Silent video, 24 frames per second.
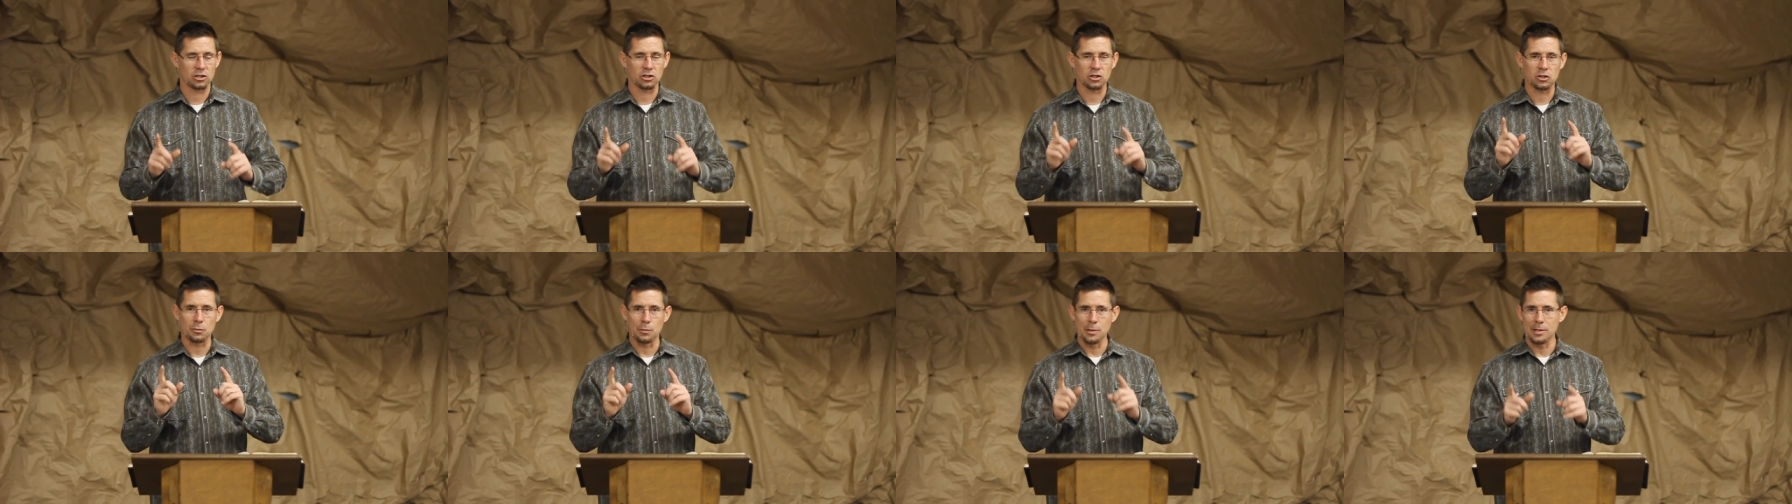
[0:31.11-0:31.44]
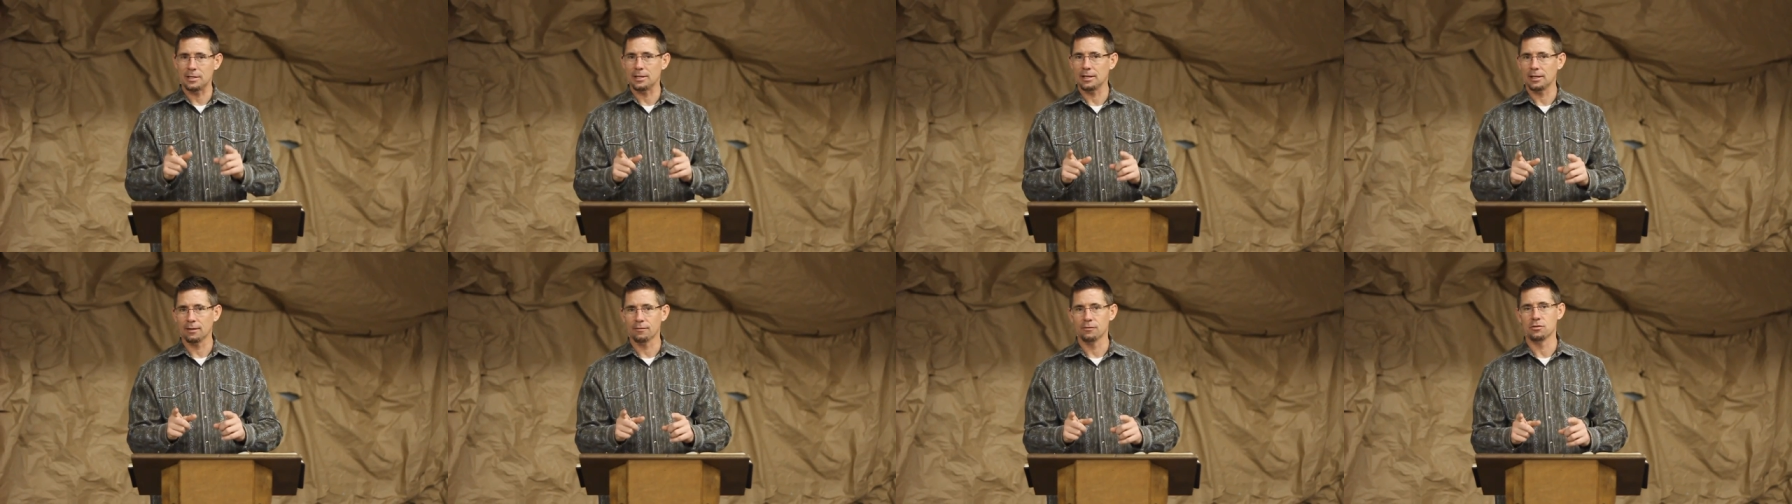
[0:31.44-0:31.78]
And
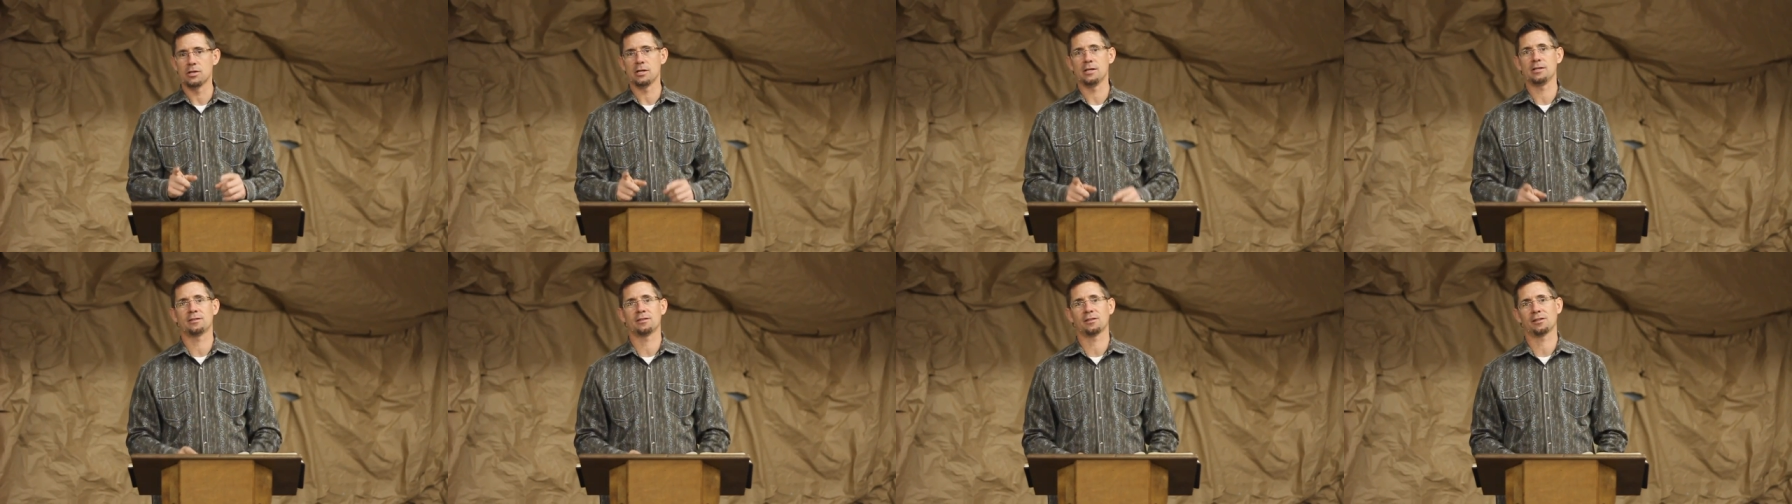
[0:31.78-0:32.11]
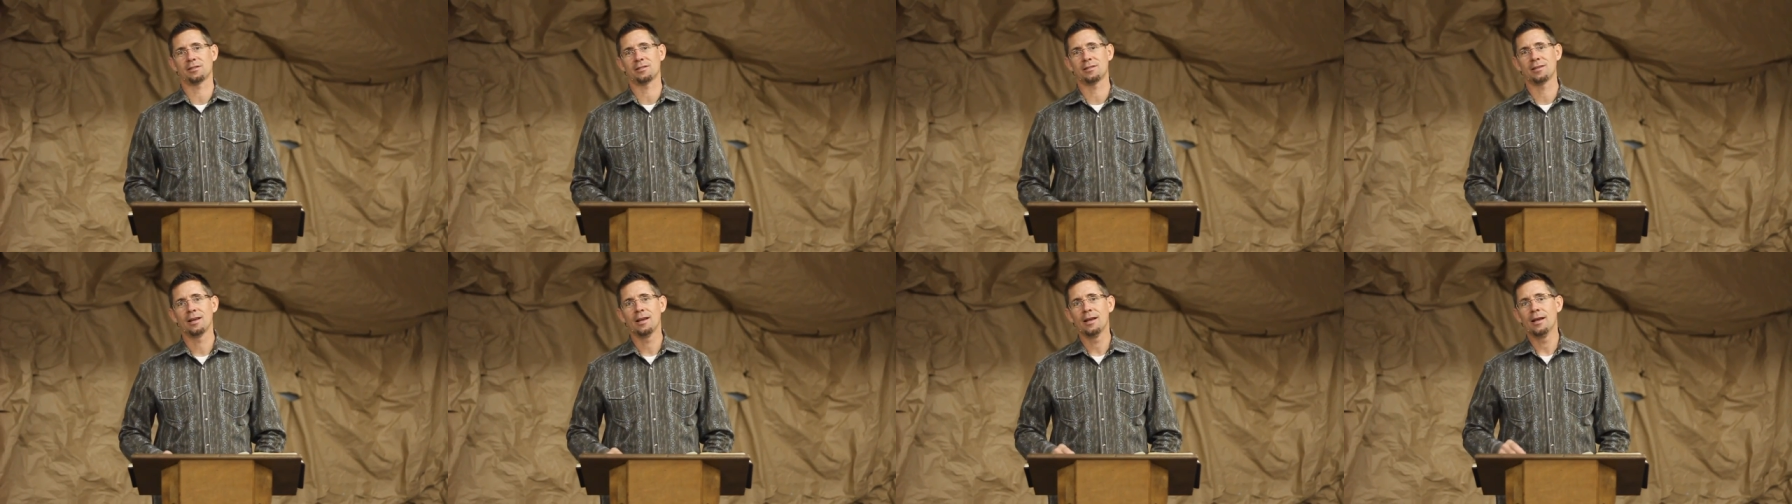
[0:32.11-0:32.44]
speaking of
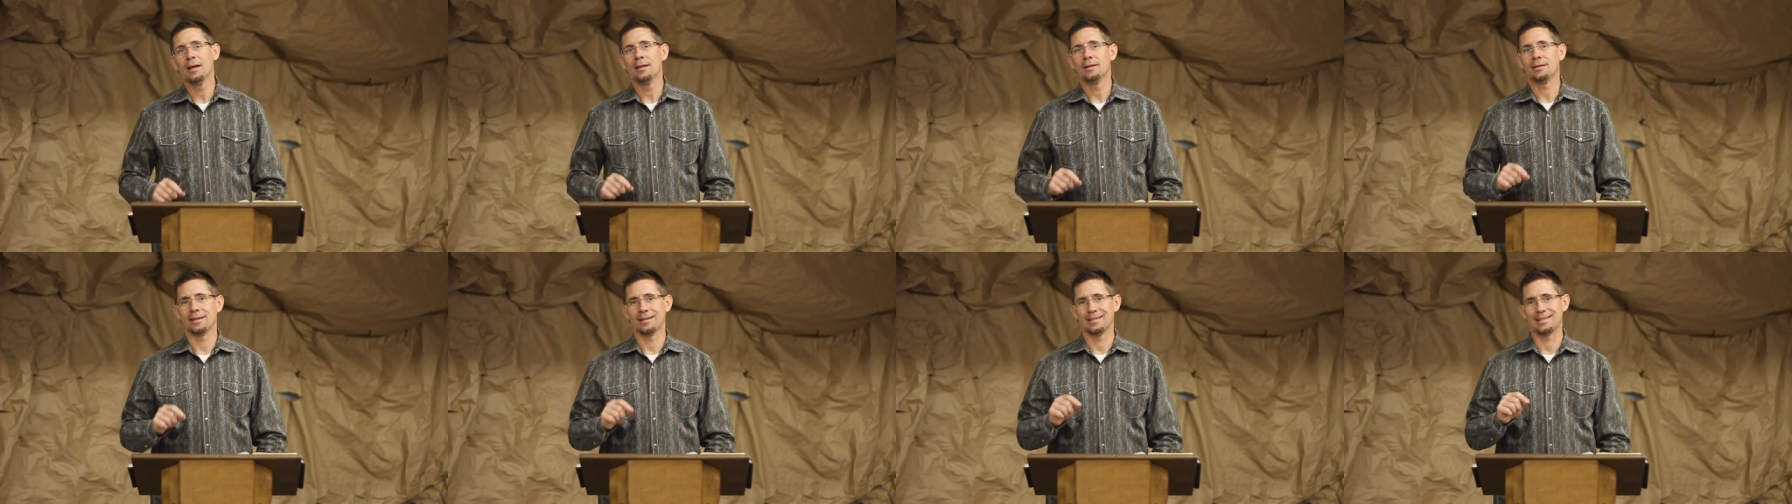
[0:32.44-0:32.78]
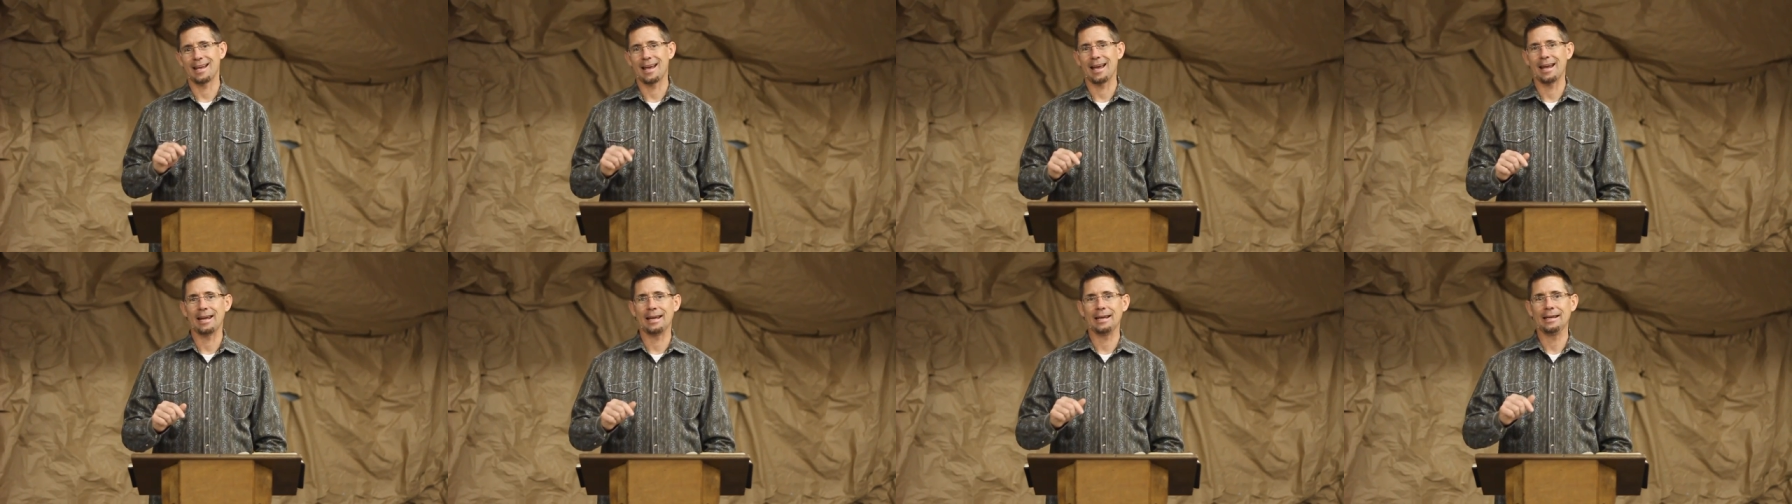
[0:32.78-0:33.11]
Jesus,
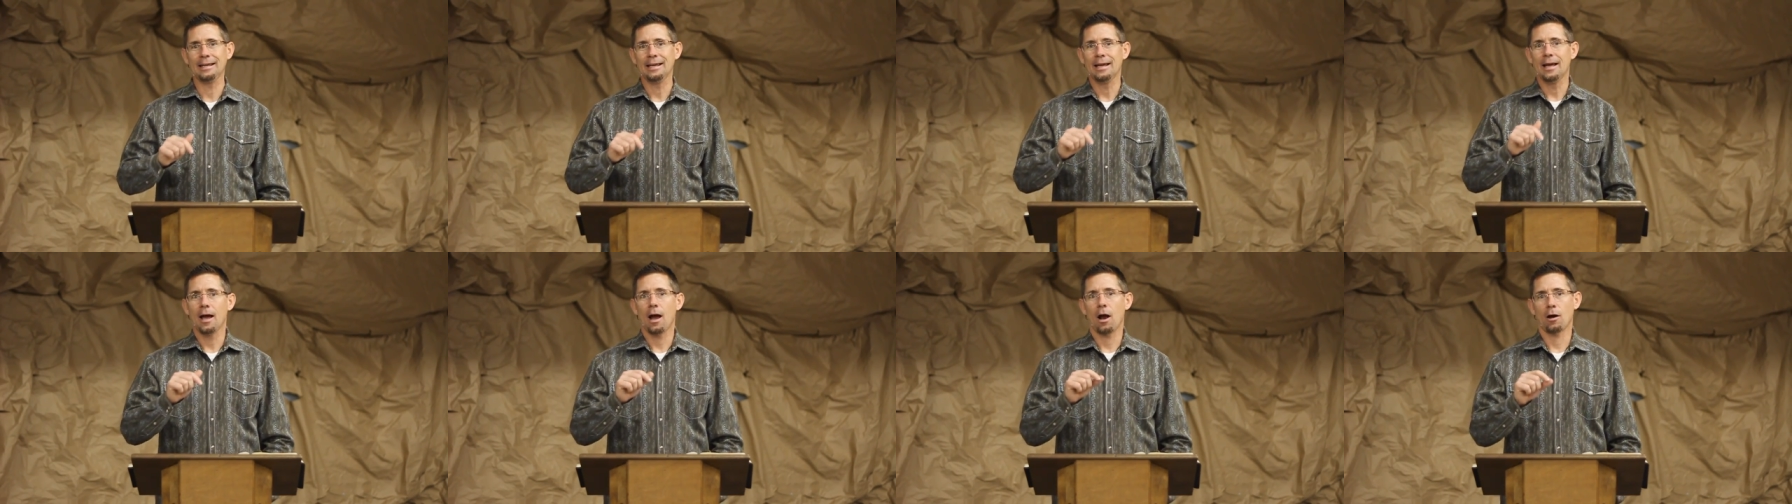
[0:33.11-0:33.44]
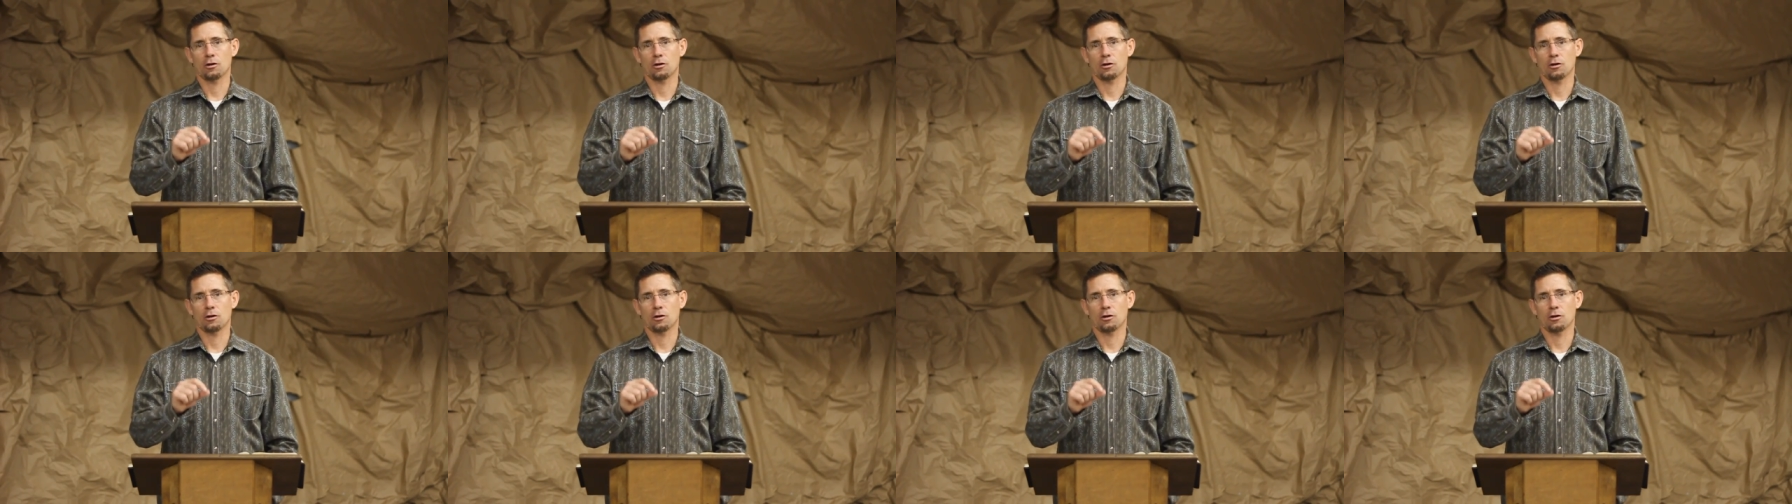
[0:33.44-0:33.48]
today